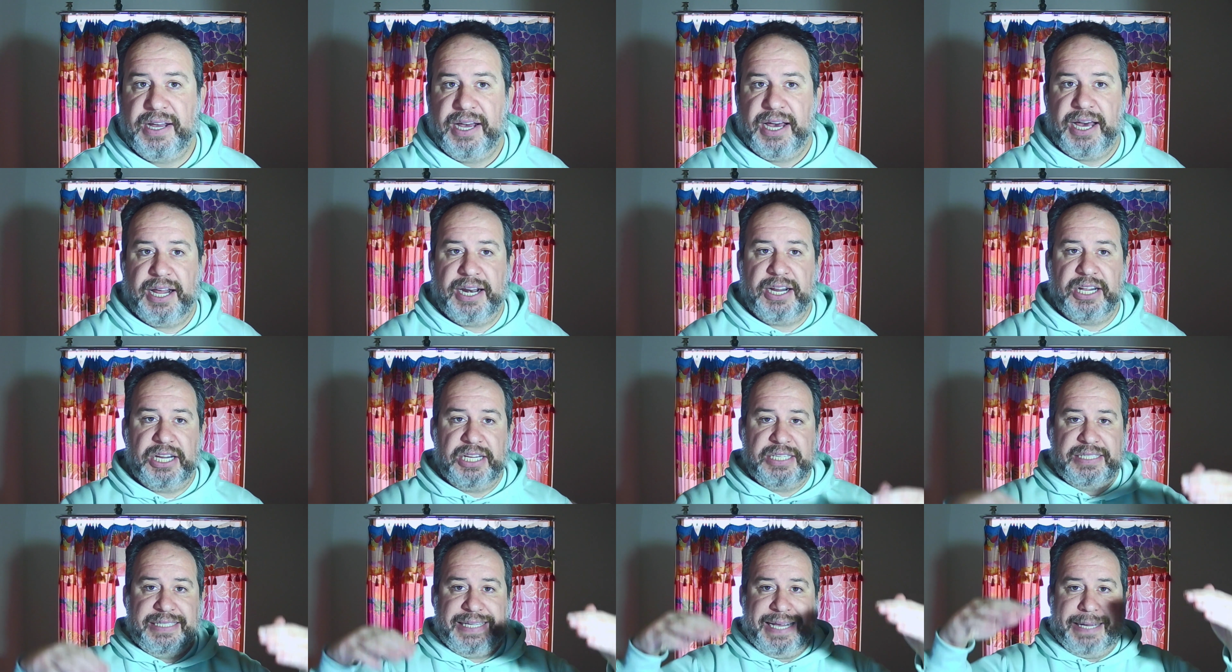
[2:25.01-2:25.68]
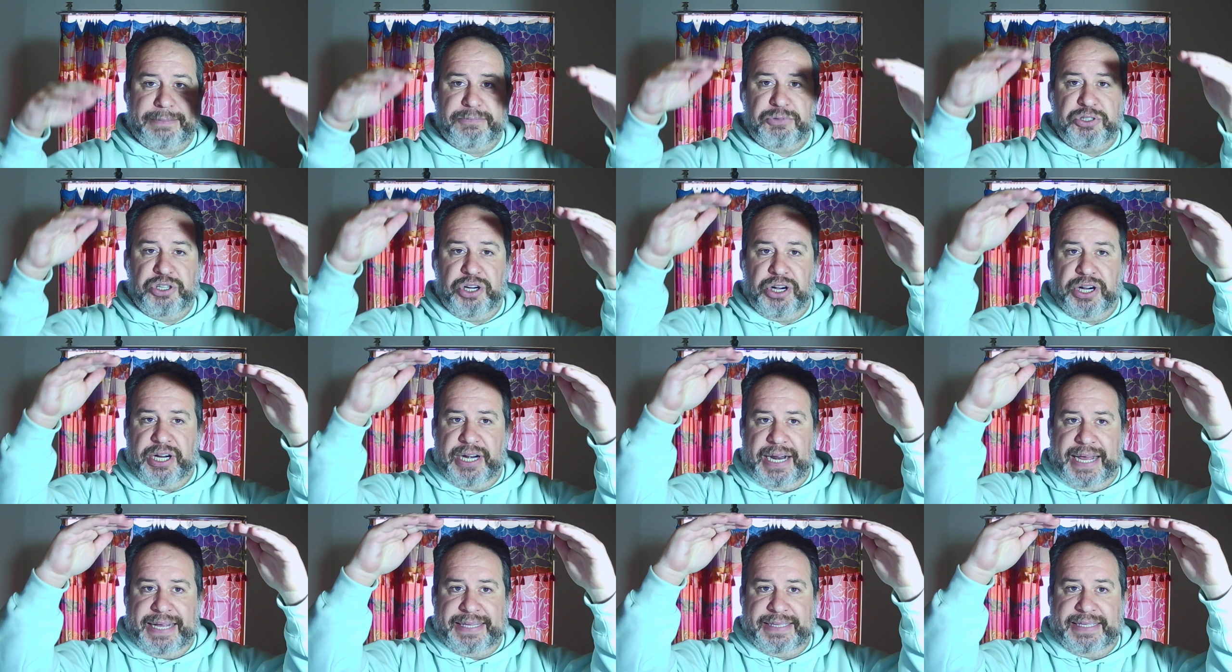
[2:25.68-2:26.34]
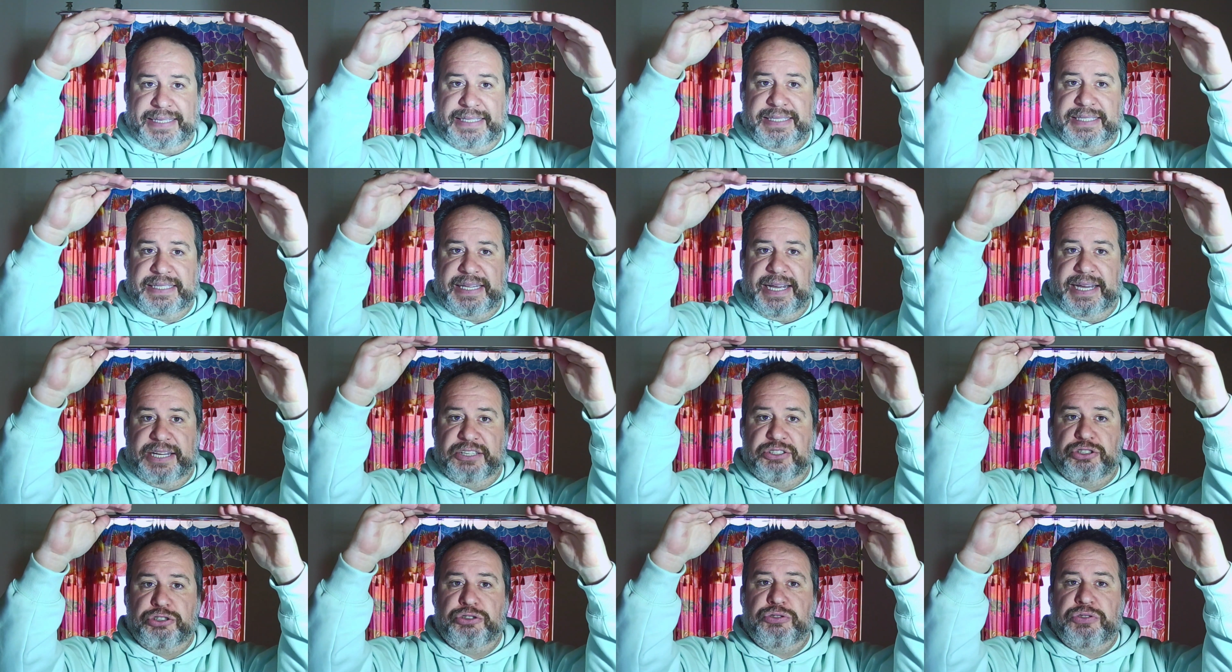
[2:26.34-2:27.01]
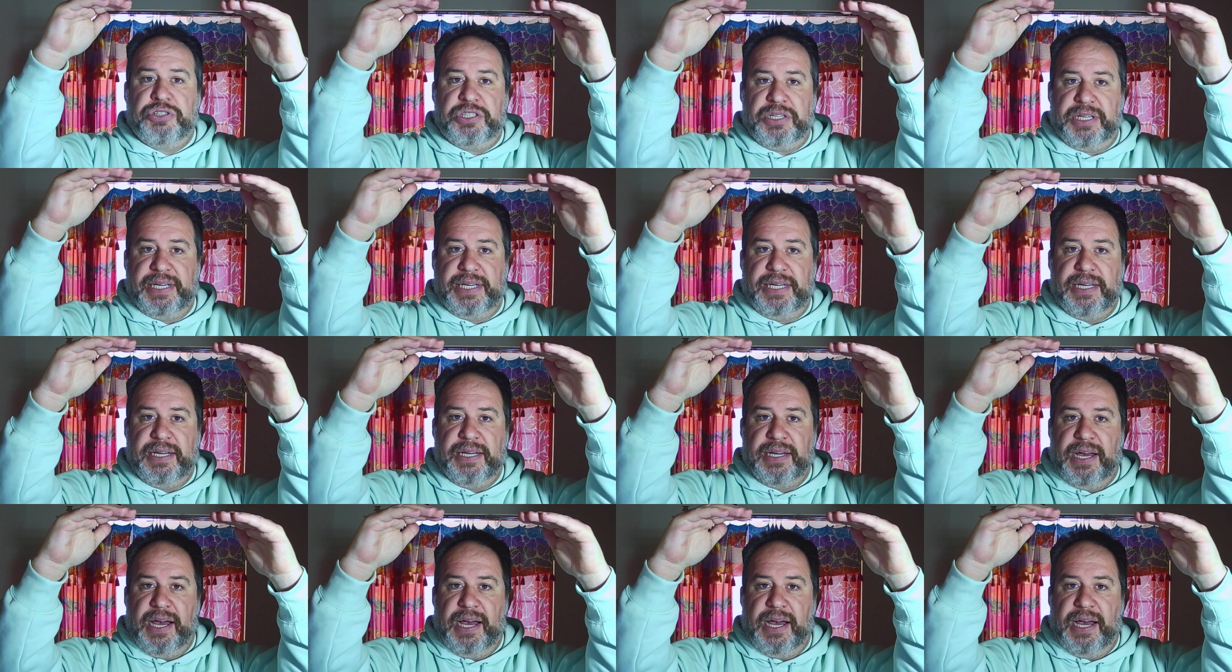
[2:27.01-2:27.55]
And on the same chart at this stage, usually